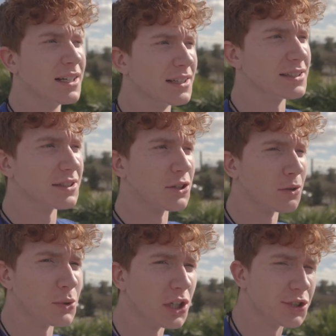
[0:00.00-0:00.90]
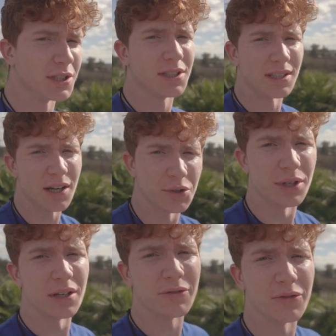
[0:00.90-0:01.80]
This is Turner Bridge. This is how you
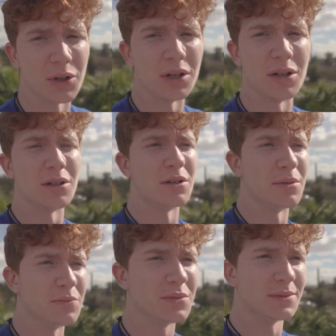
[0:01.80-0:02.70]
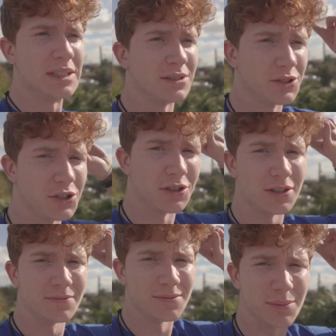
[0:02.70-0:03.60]
get from
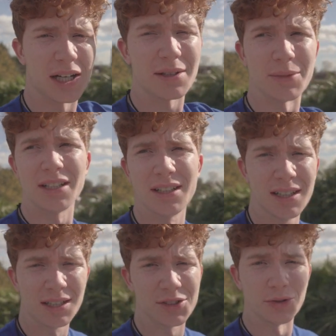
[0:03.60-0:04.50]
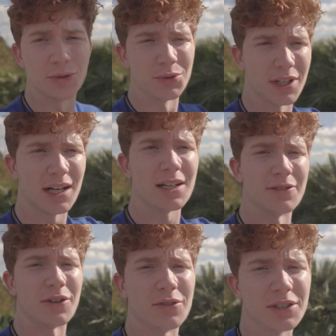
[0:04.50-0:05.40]
Turner, behind me, to the
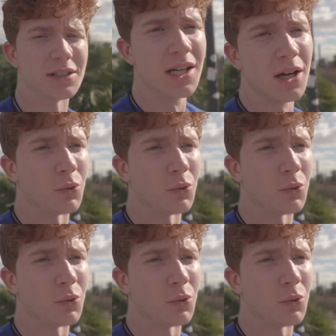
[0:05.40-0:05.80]
Hive over there.